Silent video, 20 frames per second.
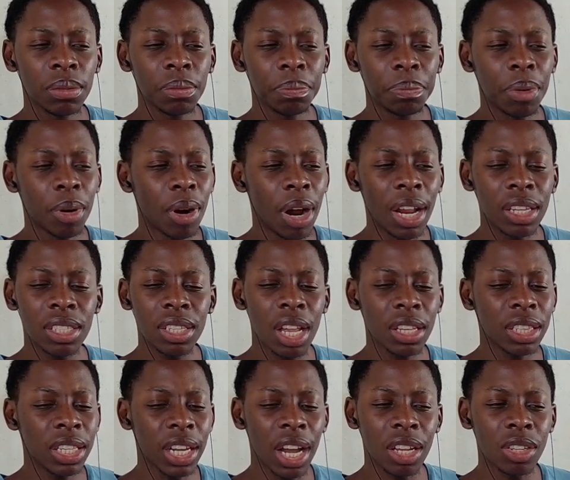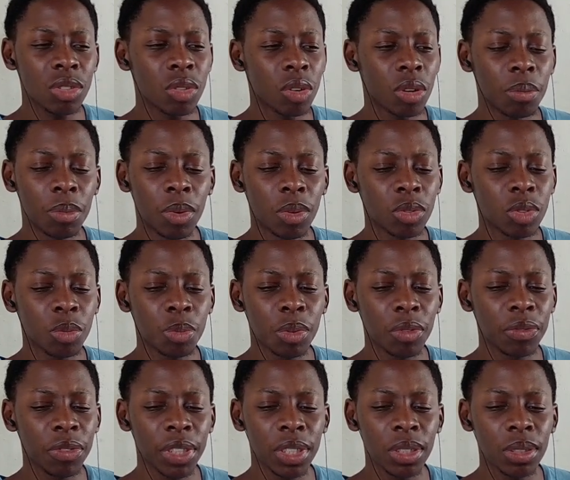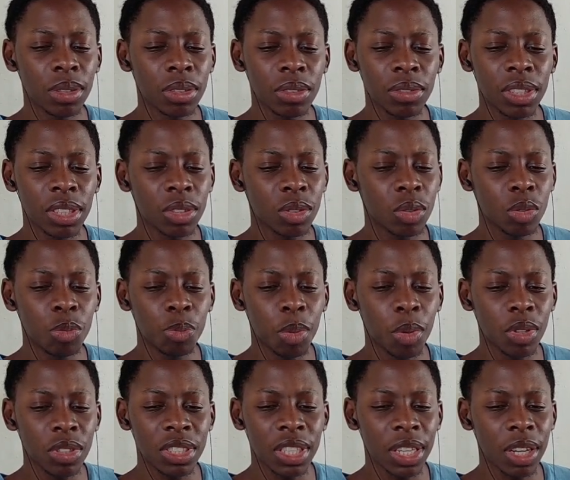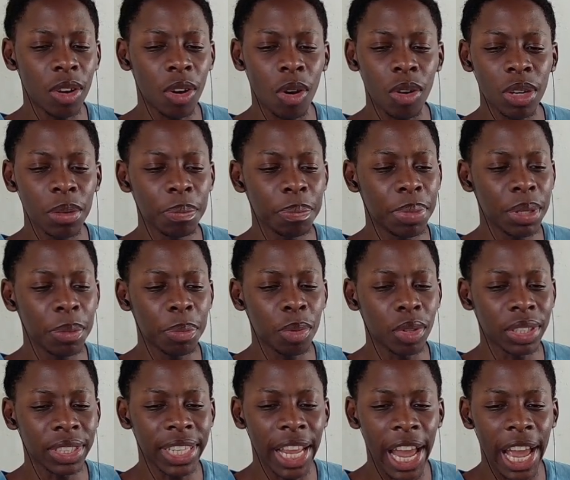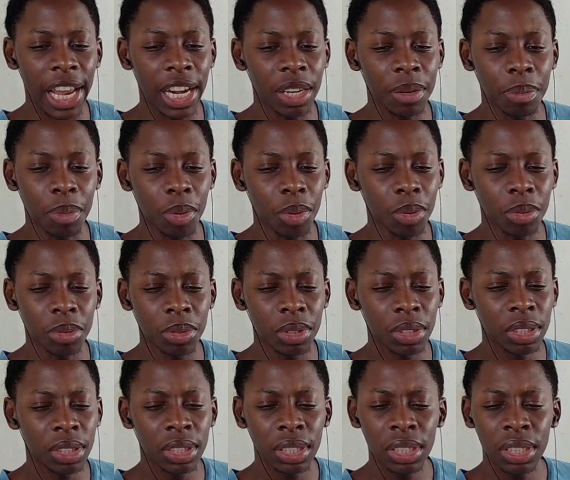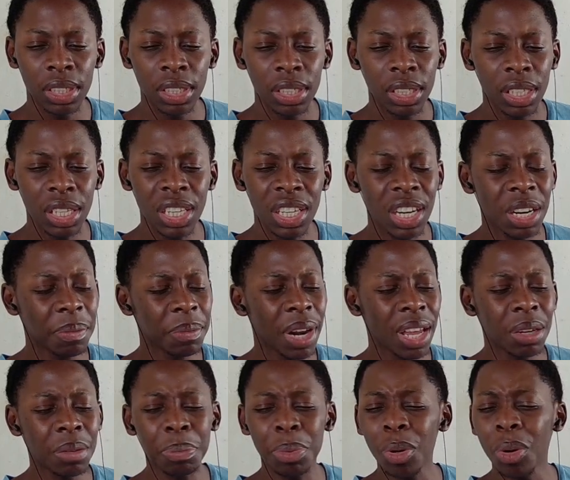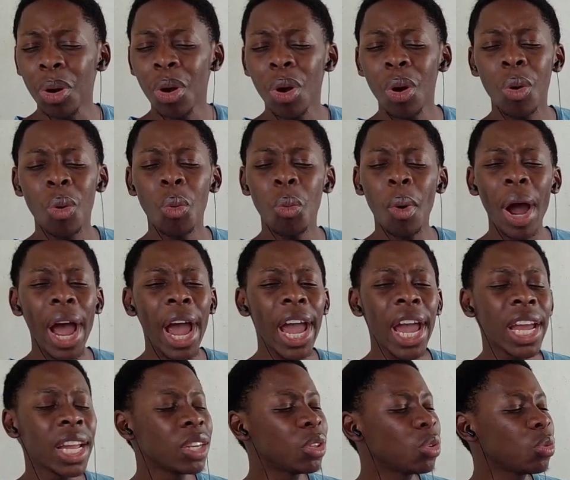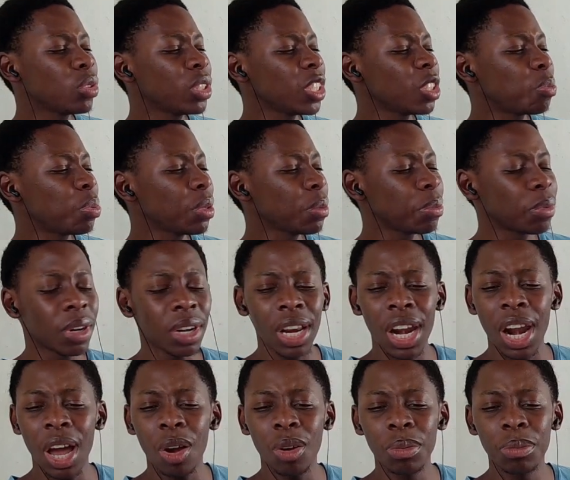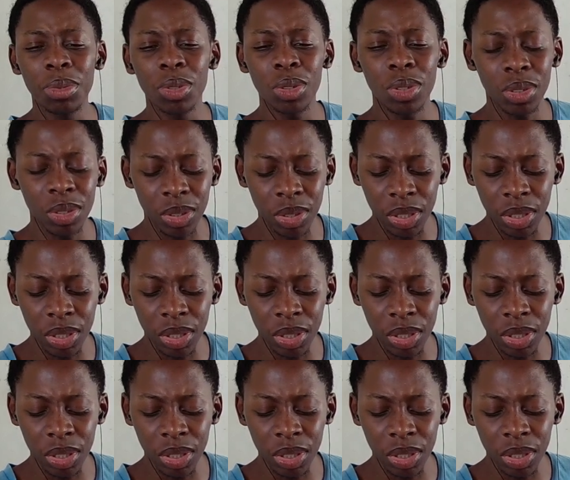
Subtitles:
Bro, I think I saw multiple videos of this goofball saying calling people daddy, bro. And I'm like, bro, why do these people allow him to